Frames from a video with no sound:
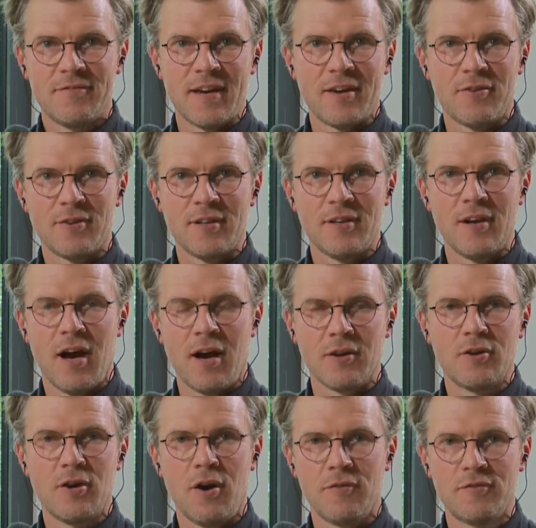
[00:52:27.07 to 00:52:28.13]
very
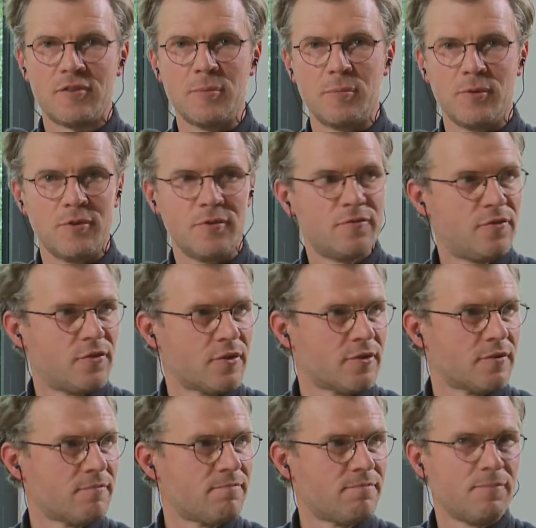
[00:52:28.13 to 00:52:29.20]
uncomfortable
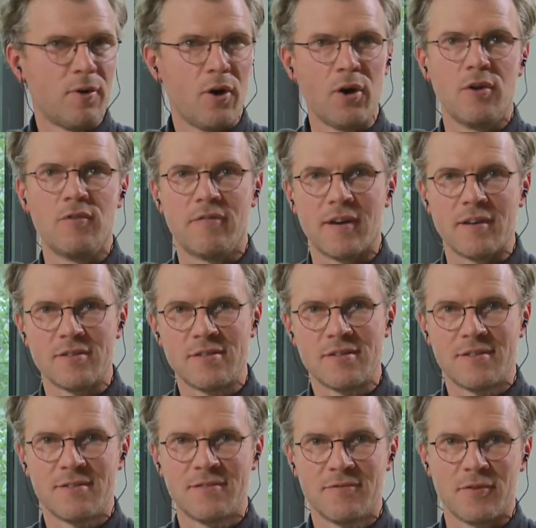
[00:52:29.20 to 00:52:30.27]
for all of
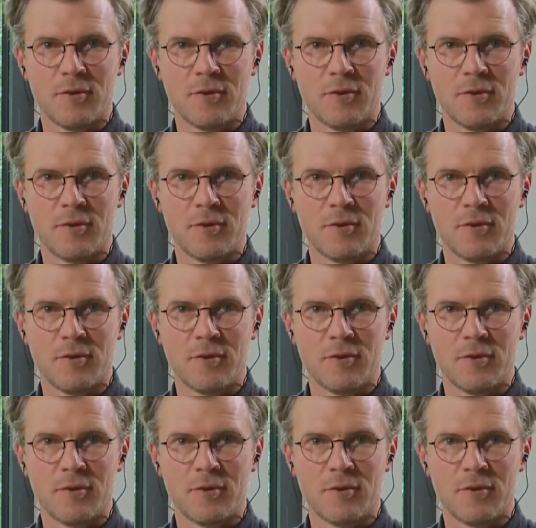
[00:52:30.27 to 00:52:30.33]
us,